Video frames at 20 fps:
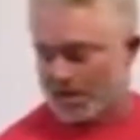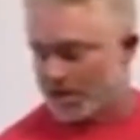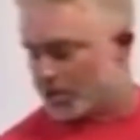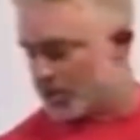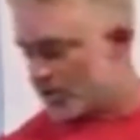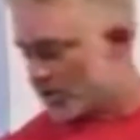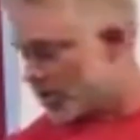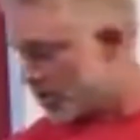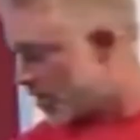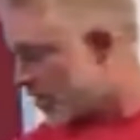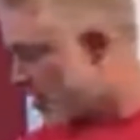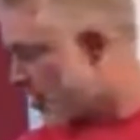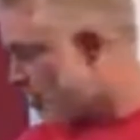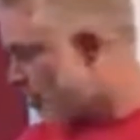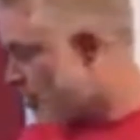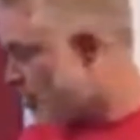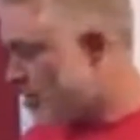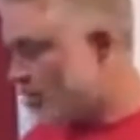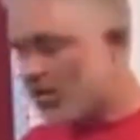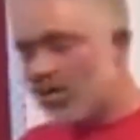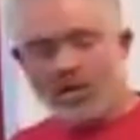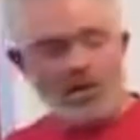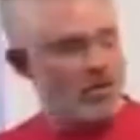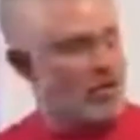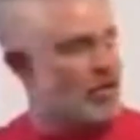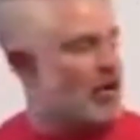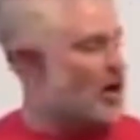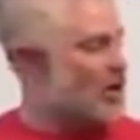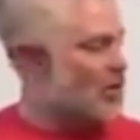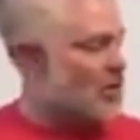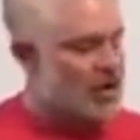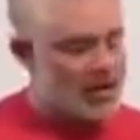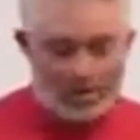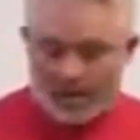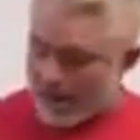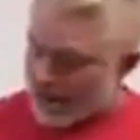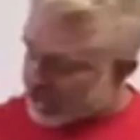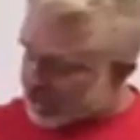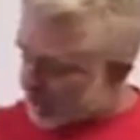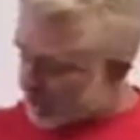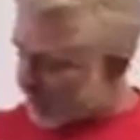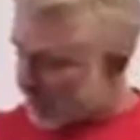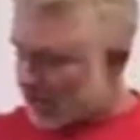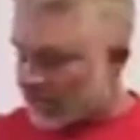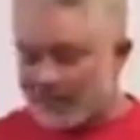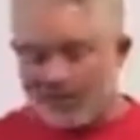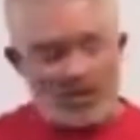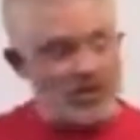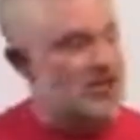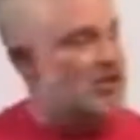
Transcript: things you can do? Well, actually, I'm going to leave